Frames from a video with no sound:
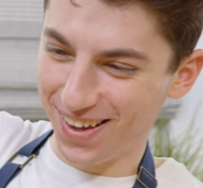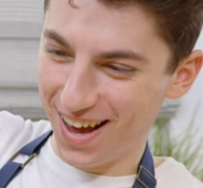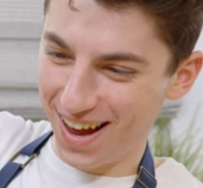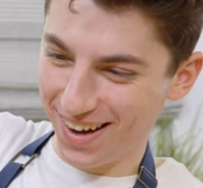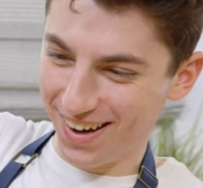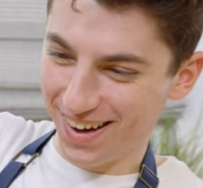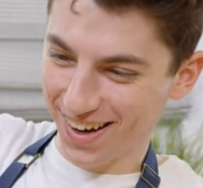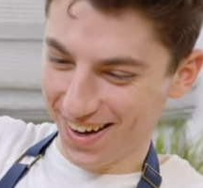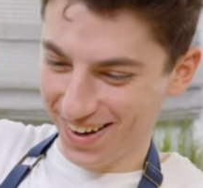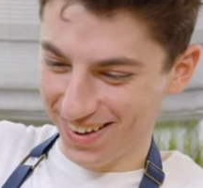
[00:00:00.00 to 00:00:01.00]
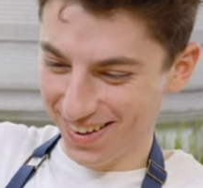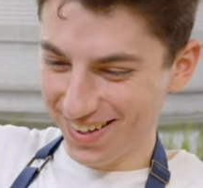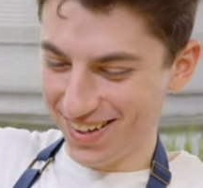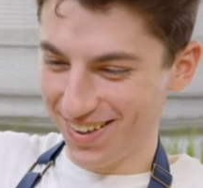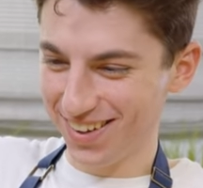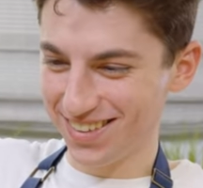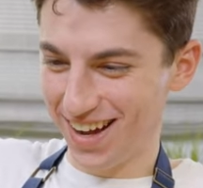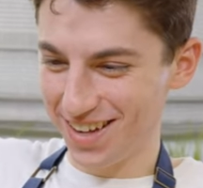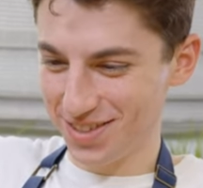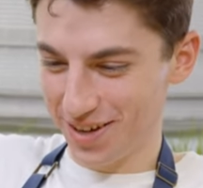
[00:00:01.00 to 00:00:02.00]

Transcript: look at that. Look at it, it's hot